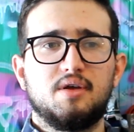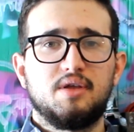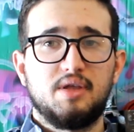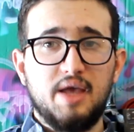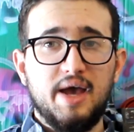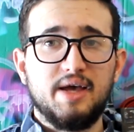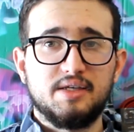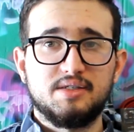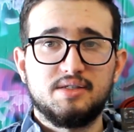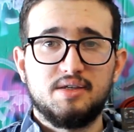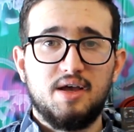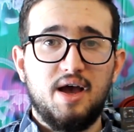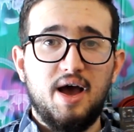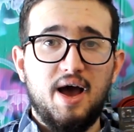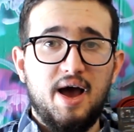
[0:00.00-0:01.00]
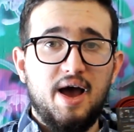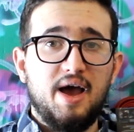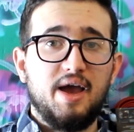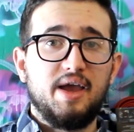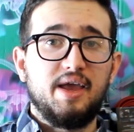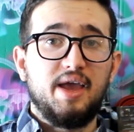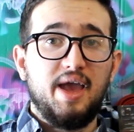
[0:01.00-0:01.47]
yes,
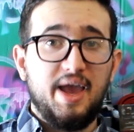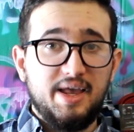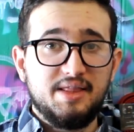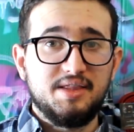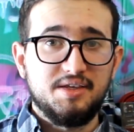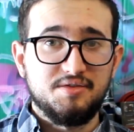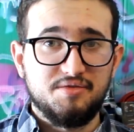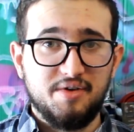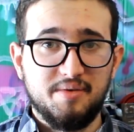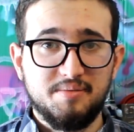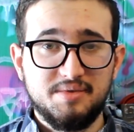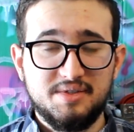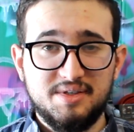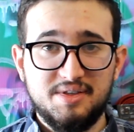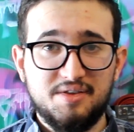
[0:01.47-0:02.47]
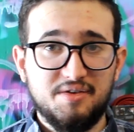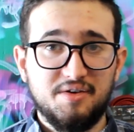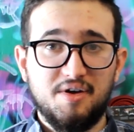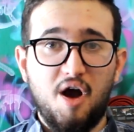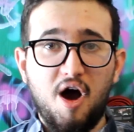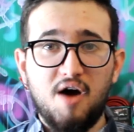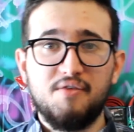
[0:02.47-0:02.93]
I hate these rims.
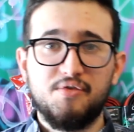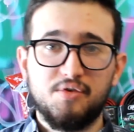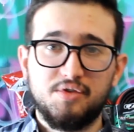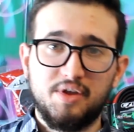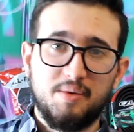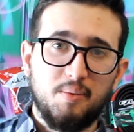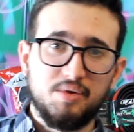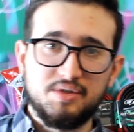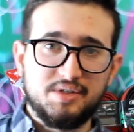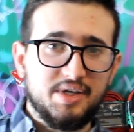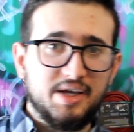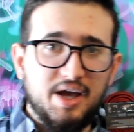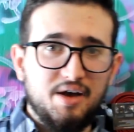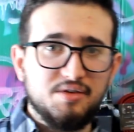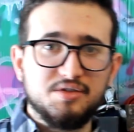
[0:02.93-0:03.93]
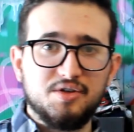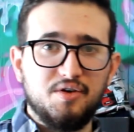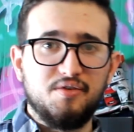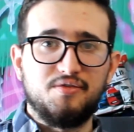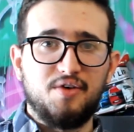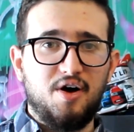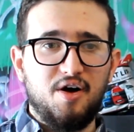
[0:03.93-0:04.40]
They're awful. They stick out
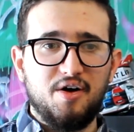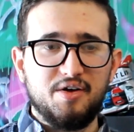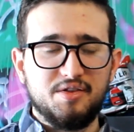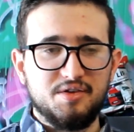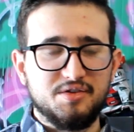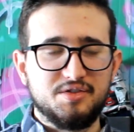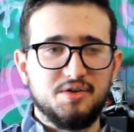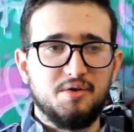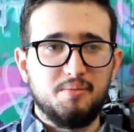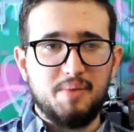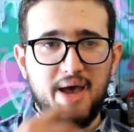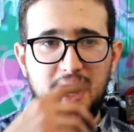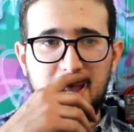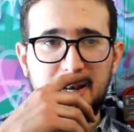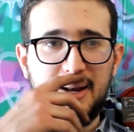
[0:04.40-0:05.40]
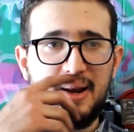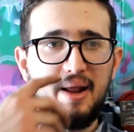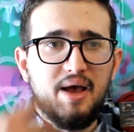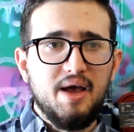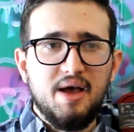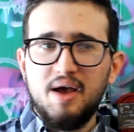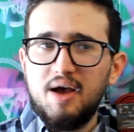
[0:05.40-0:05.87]
so far and they're so bad. And
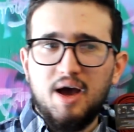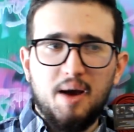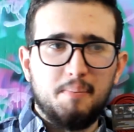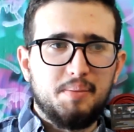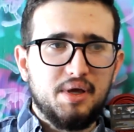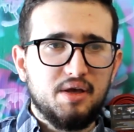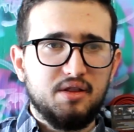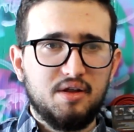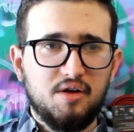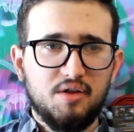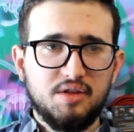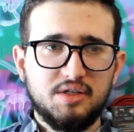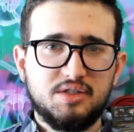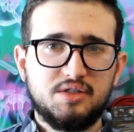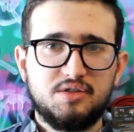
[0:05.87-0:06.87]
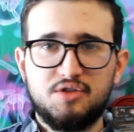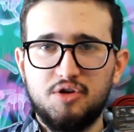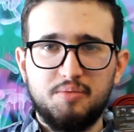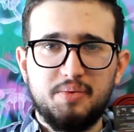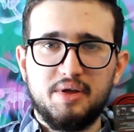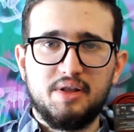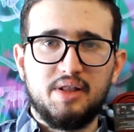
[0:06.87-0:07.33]
I'm peeling all this
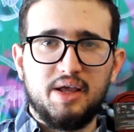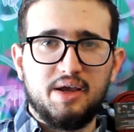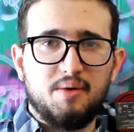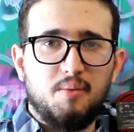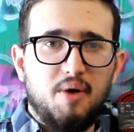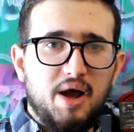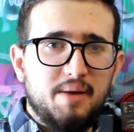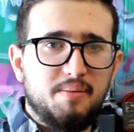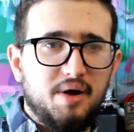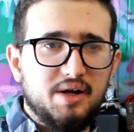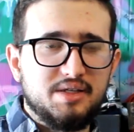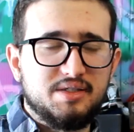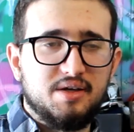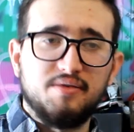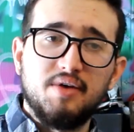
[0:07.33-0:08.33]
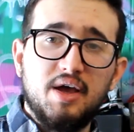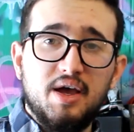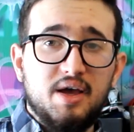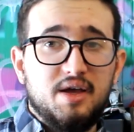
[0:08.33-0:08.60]
stupid like wide body stuff.